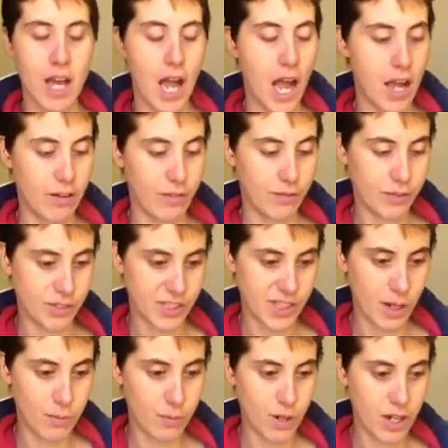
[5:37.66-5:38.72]
and for
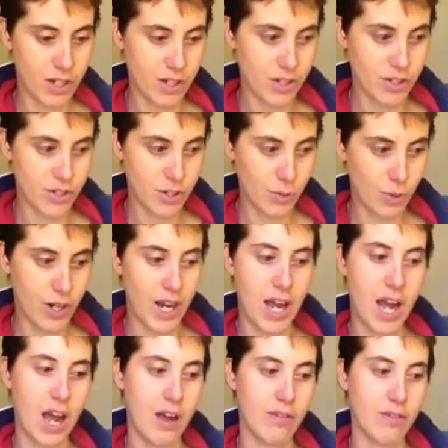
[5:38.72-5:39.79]
someone to want to
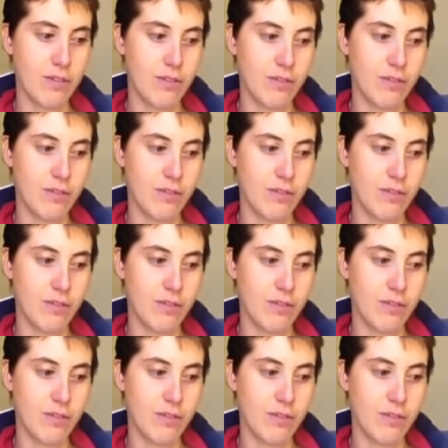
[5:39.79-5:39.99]
have